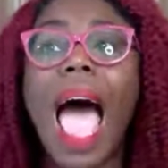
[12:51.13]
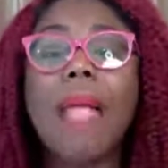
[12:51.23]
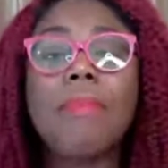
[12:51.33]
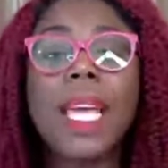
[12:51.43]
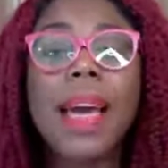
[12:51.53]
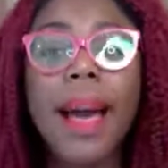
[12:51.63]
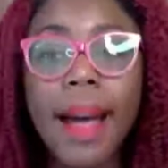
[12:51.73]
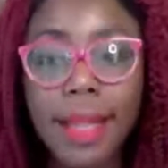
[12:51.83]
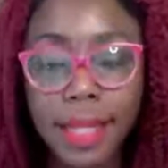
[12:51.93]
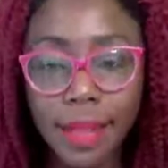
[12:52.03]
And
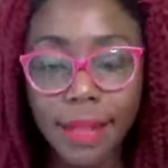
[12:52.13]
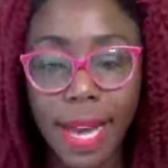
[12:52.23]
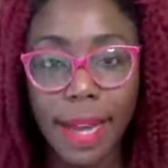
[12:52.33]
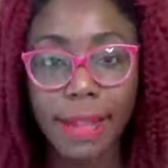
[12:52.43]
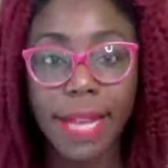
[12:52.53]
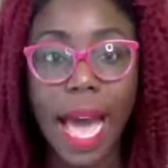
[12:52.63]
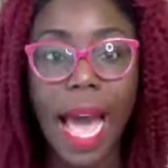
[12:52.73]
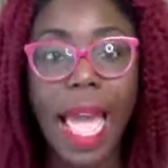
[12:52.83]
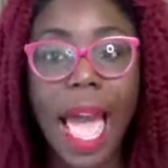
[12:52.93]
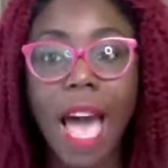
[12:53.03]
because of that,
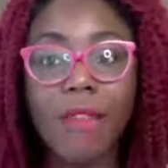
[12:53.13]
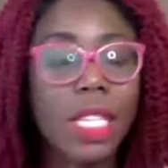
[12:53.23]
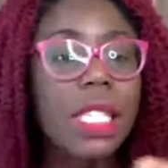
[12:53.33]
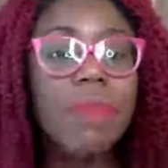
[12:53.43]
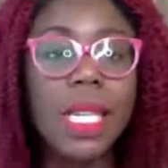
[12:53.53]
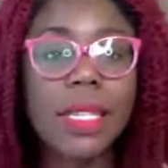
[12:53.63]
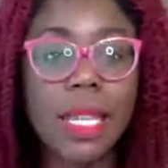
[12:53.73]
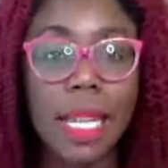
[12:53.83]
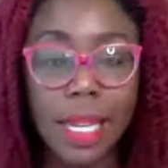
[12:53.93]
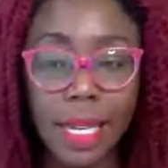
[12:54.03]
I have
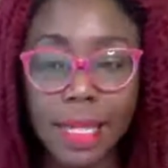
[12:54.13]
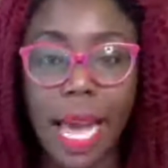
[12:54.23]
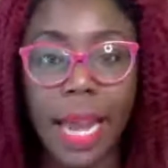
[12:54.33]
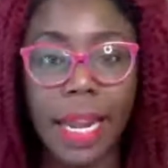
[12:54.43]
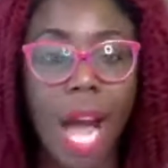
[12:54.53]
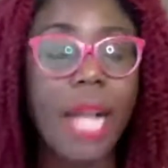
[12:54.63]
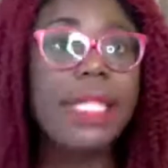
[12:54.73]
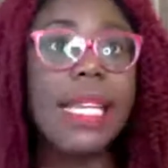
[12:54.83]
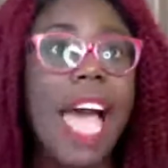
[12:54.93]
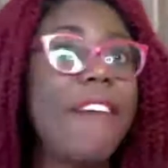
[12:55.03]
explicitly decided,
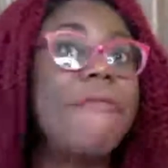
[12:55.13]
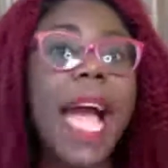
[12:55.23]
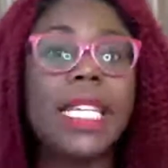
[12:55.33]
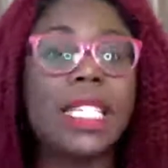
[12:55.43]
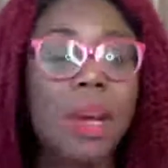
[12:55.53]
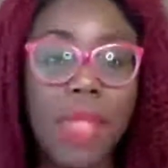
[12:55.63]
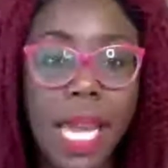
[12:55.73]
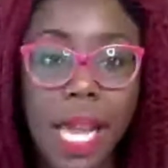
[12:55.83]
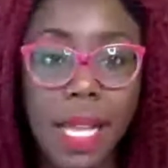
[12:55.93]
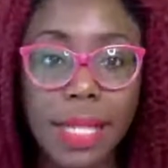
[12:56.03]
until I find
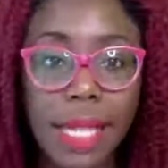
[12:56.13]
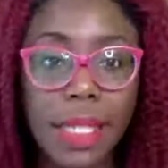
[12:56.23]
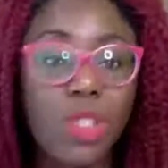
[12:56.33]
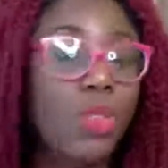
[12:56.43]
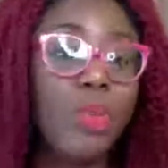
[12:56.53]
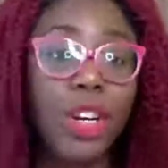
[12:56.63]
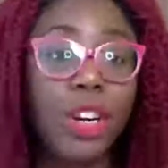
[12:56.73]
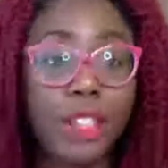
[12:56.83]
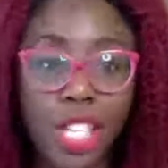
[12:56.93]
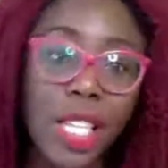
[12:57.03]
something else that is super
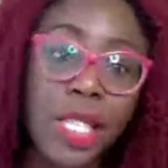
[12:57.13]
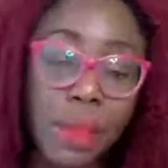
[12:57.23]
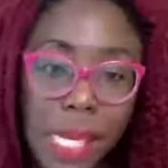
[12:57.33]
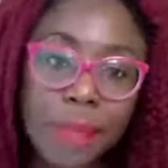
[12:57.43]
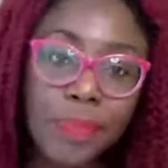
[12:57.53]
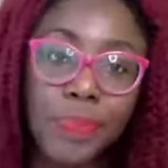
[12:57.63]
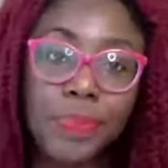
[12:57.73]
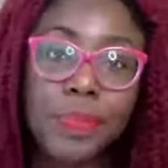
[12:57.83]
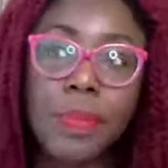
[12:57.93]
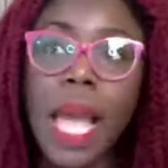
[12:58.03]
original to me,
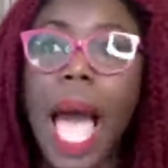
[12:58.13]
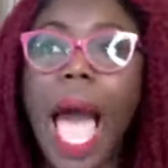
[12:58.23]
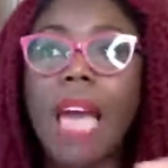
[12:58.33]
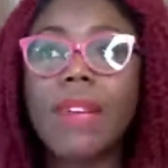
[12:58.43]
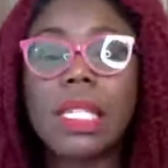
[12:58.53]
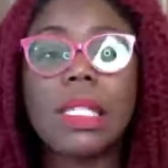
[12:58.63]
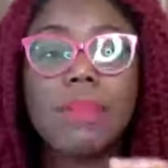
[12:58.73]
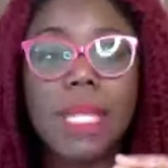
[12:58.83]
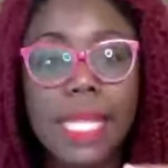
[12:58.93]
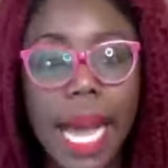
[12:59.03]
I have
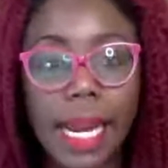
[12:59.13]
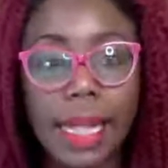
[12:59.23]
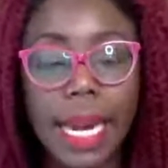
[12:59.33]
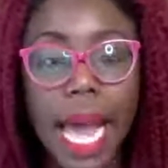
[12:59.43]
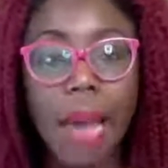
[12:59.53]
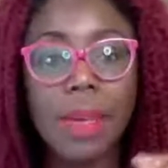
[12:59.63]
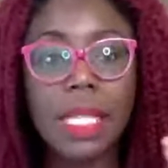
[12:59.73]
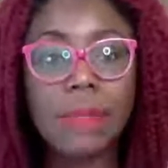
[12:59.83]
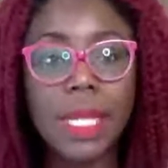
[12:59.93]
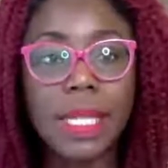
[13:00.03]
decided that I'm
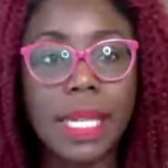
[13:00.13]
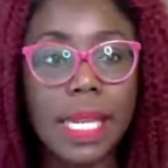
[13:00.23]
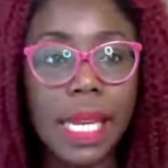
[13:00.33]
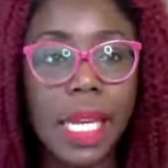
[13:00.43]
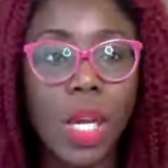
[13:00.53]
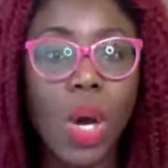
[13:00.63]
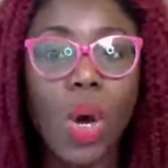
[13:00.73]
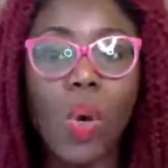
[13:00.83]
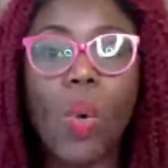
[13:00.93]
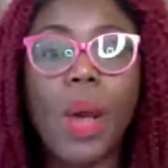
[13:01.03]
explicitly
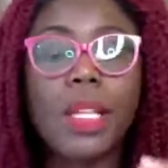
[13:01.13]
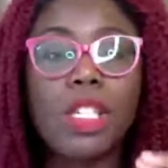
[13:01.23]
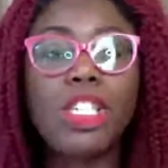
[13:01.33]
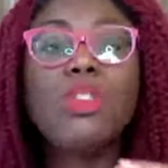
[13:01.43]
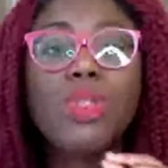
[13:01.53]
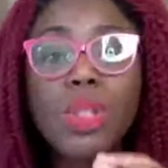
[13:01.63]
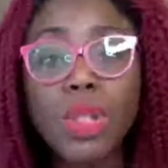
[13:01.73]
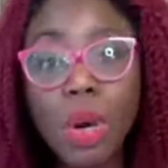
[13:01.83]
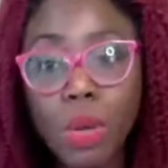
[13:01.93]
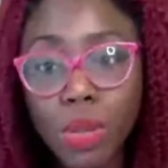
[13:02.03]
going to use
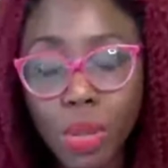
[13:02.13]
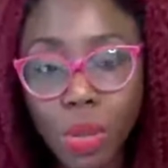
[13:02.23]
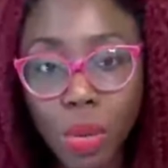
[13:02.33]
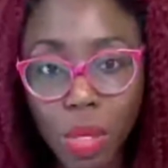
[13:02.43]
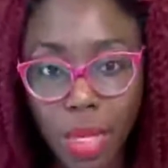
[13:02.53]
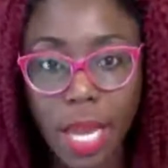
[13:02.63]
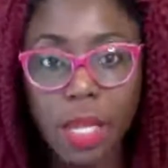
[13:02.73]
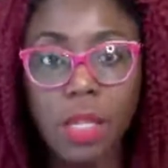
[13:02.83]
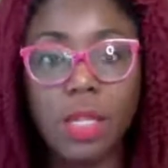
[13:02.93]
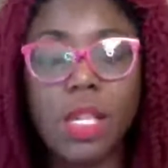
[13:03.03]
those two
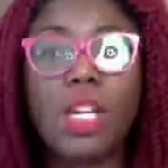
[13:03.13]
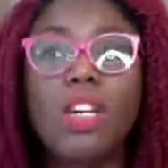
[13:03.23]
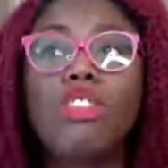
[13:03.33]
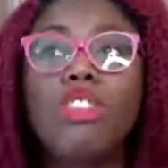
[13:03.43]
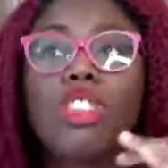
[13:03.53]
things to